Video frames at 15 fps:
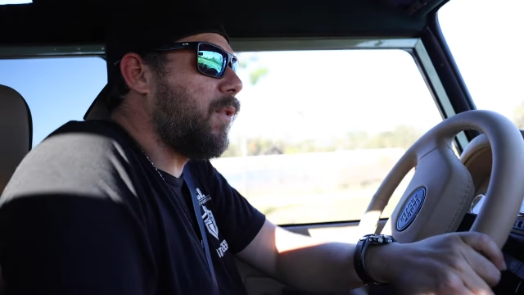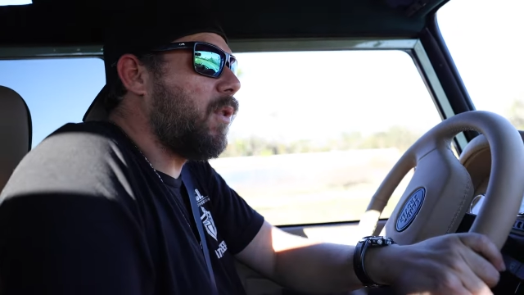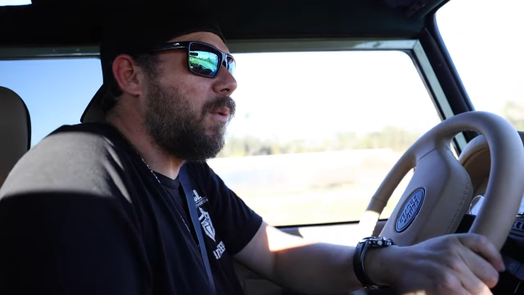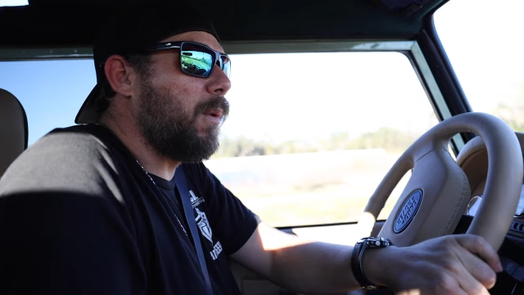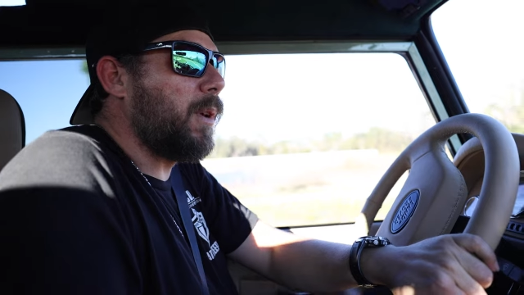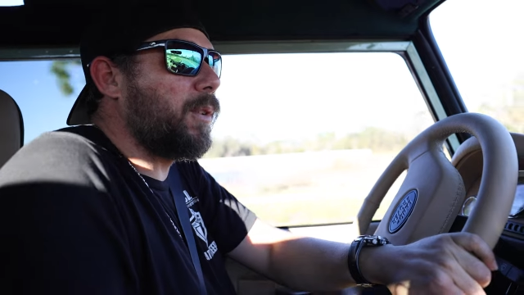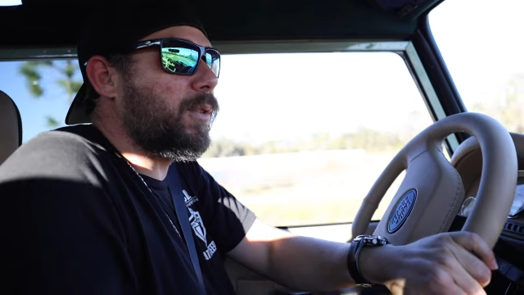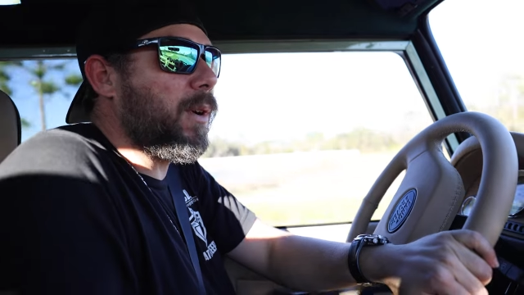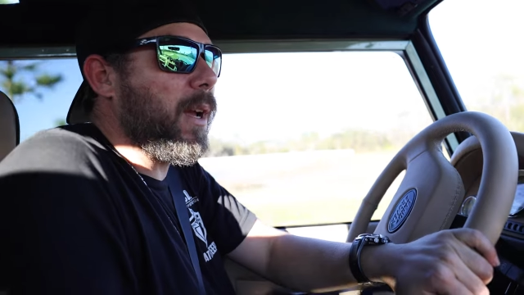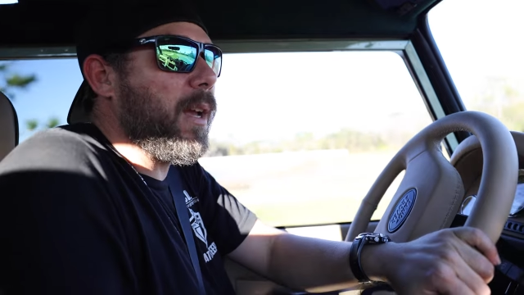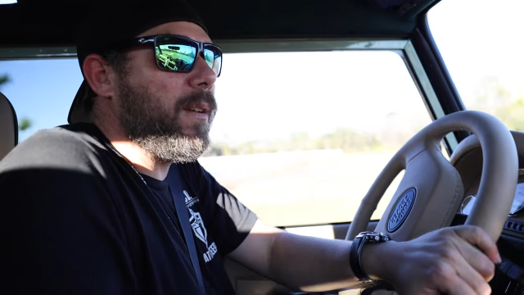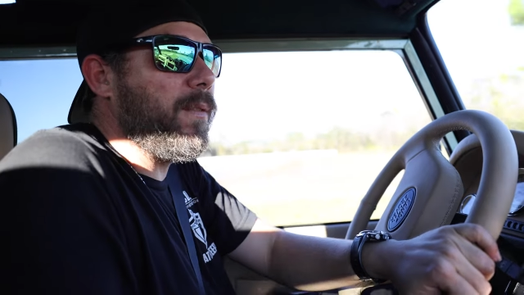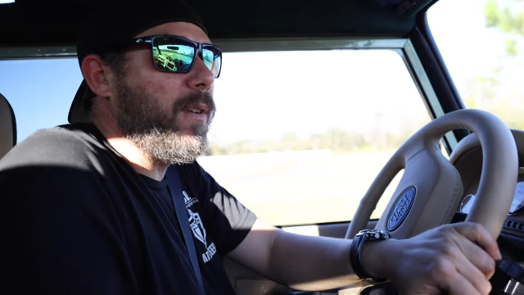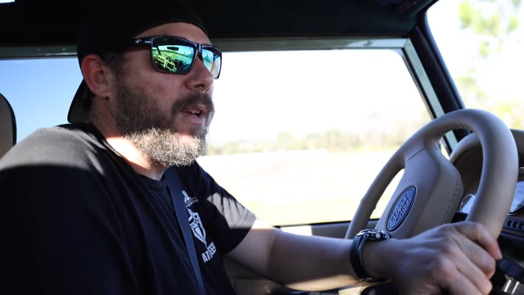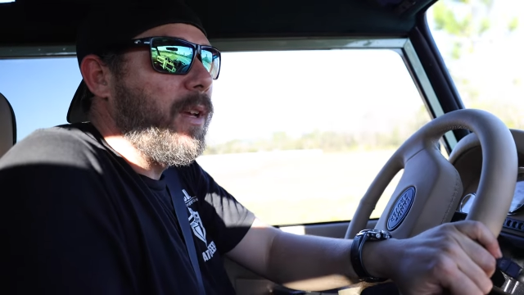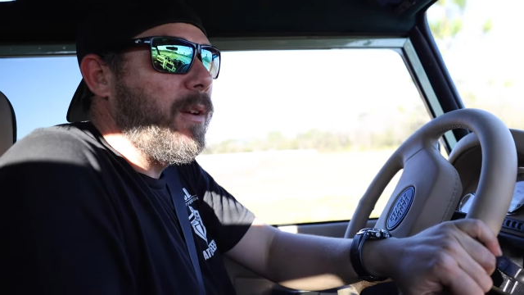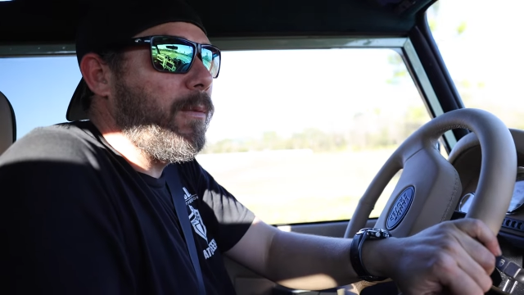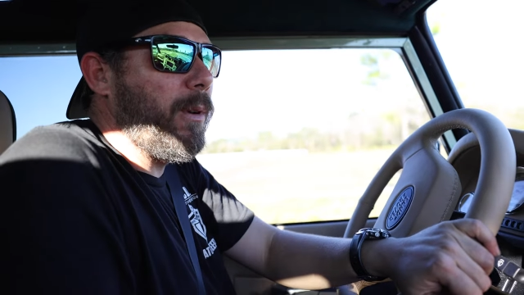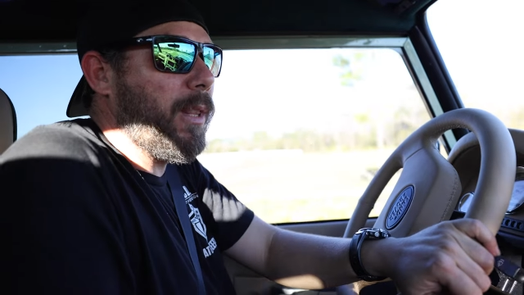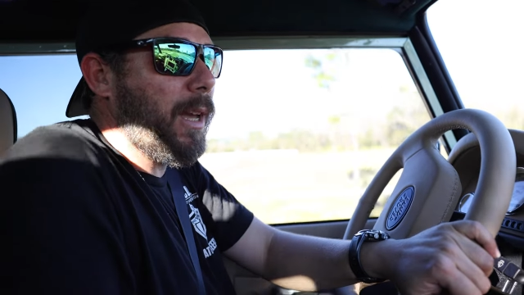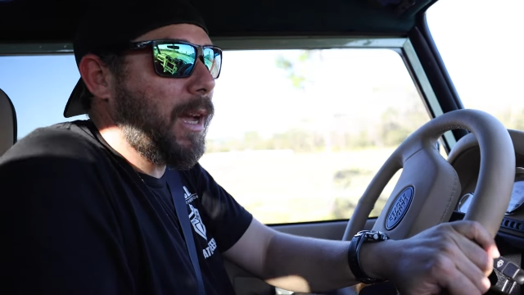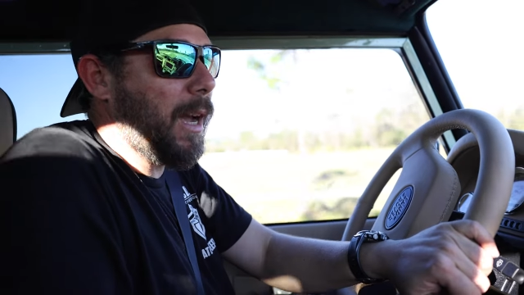four-wheel drive
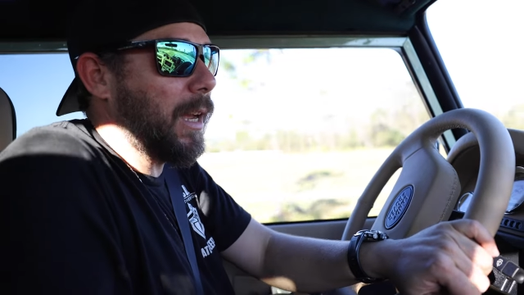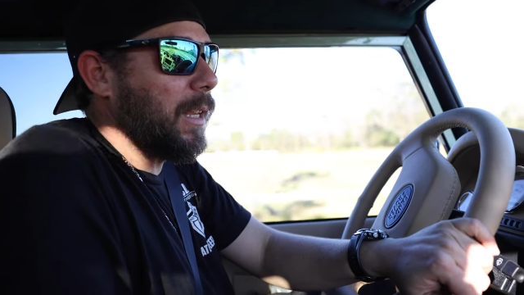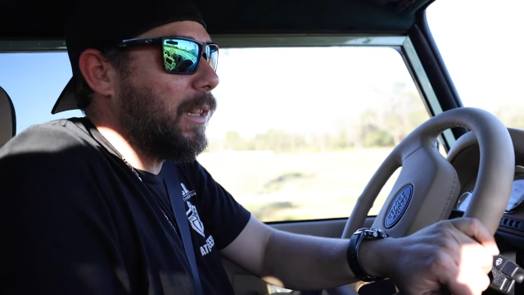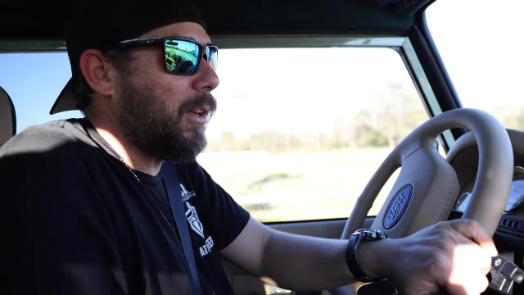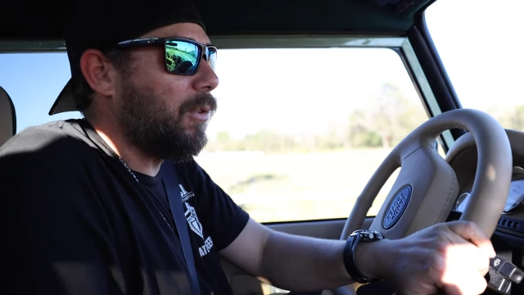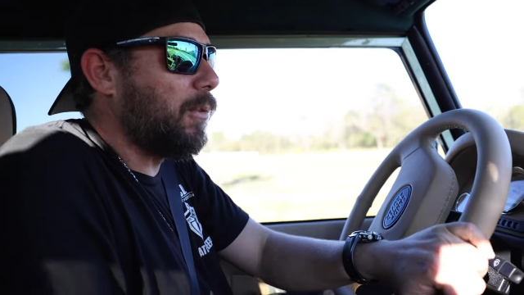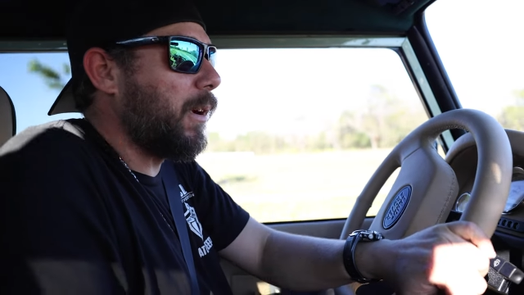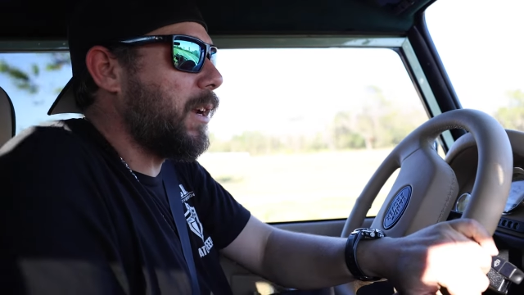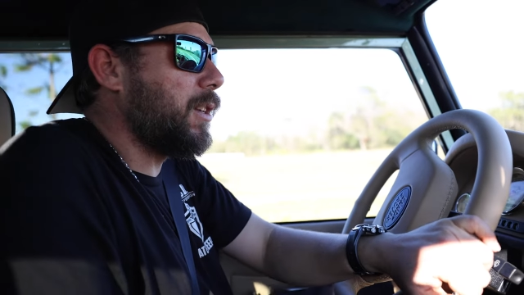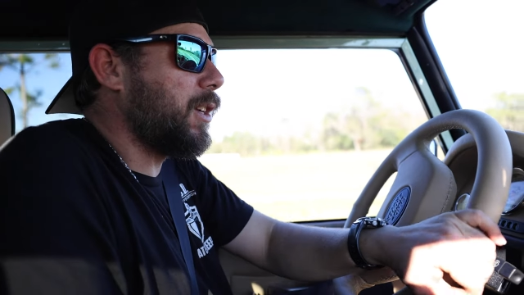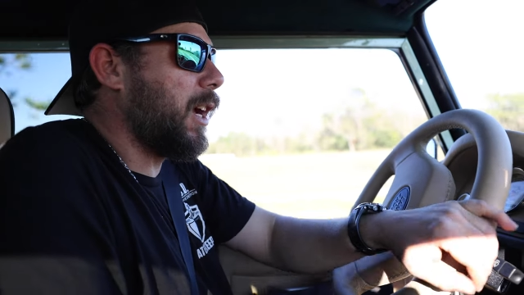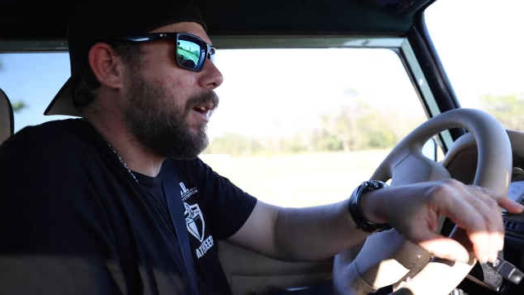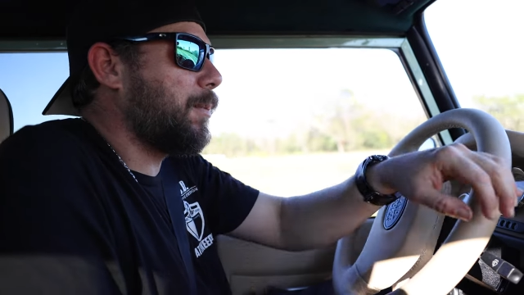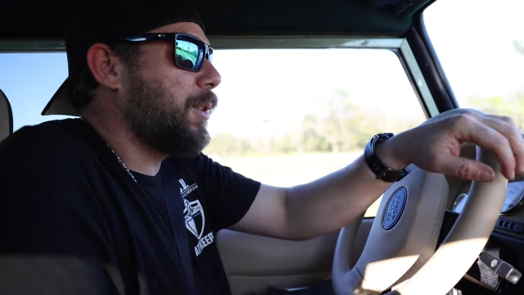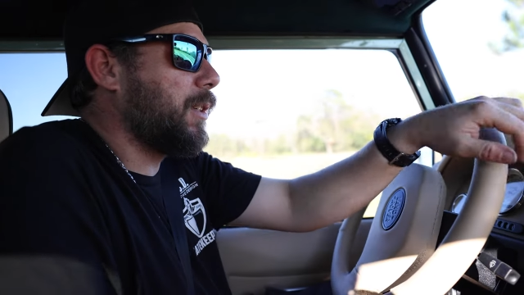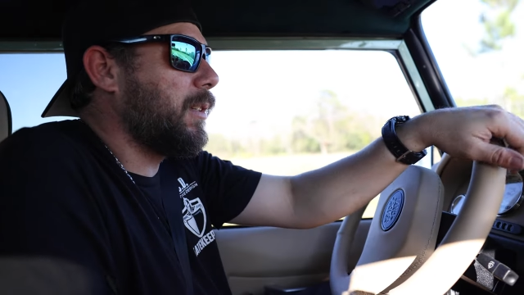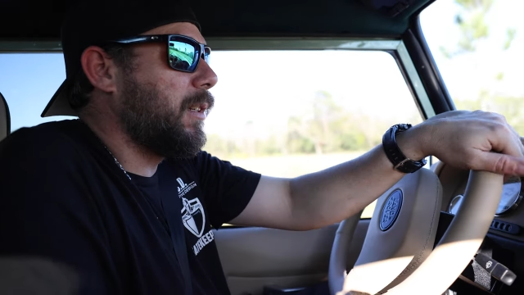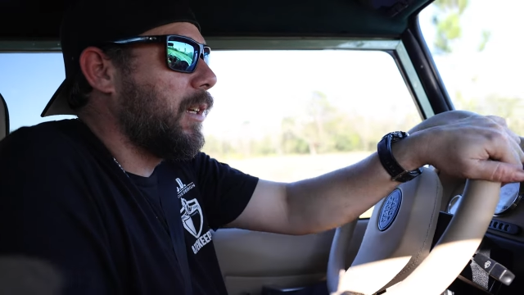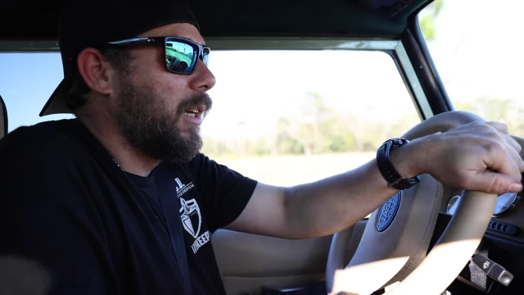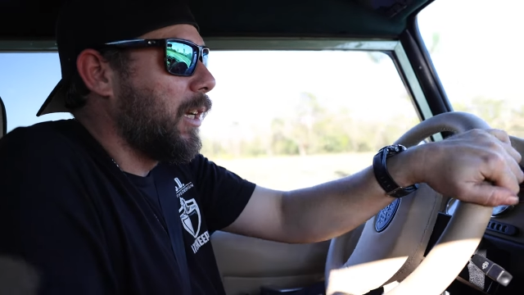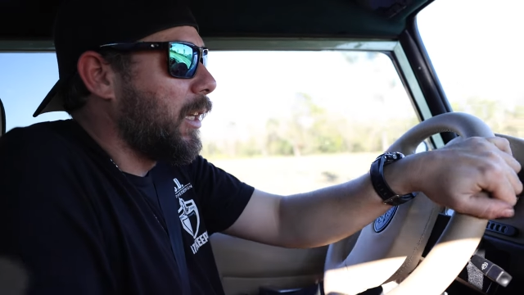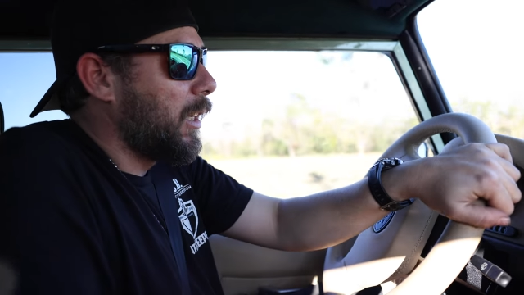with a high and low range option